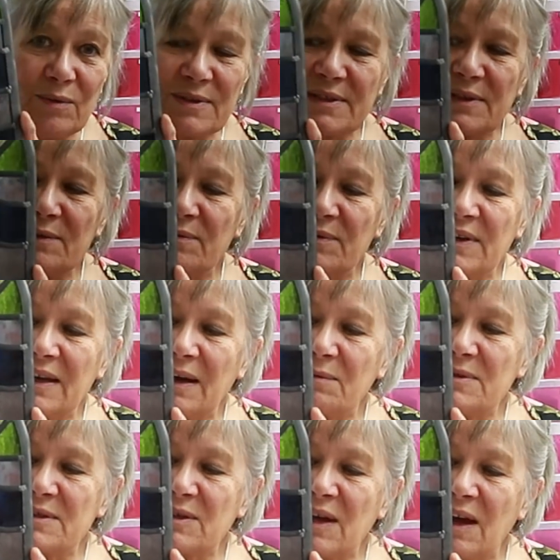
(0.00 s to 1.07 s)
it was lovely. I
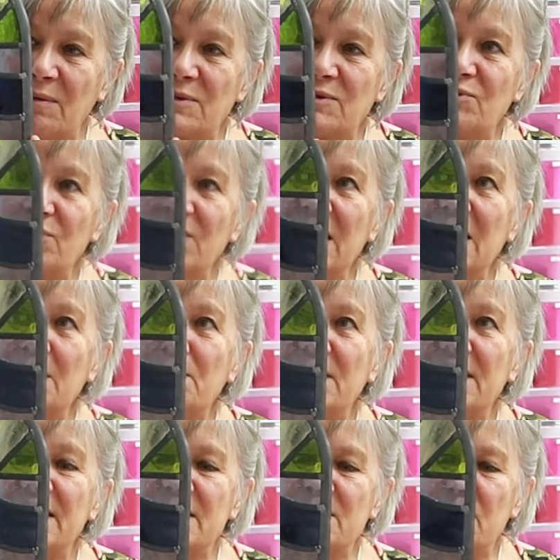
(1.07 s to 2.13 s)
was really
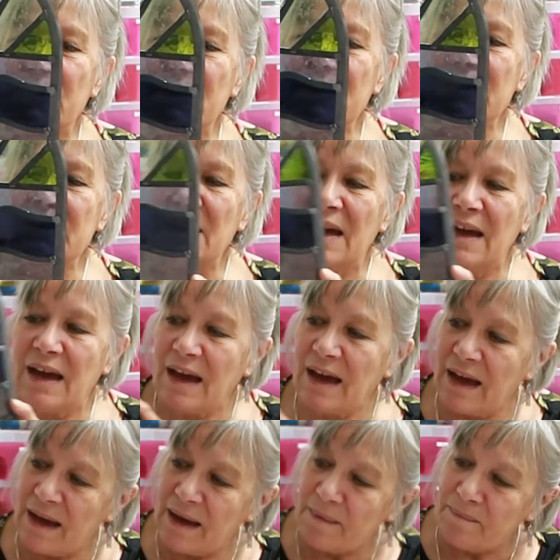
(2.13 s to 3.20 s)
pleased with it.
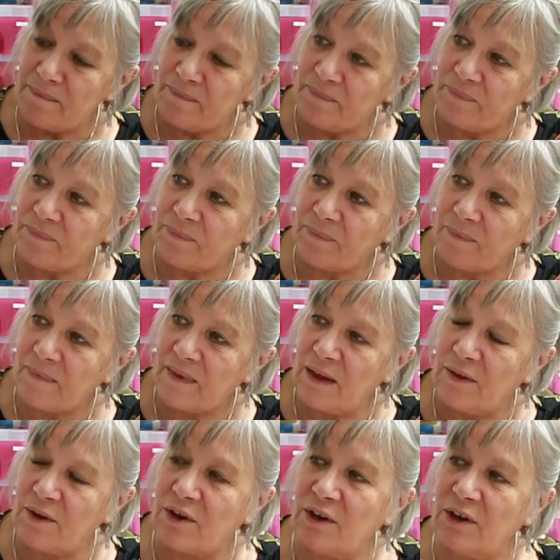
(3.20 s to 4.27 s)

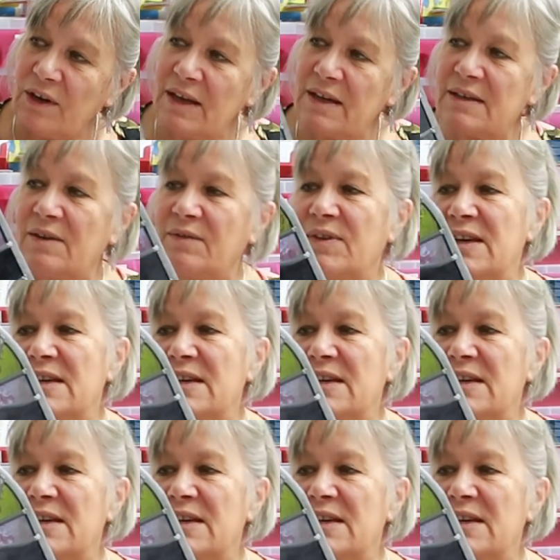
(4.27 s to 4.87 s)
The colour of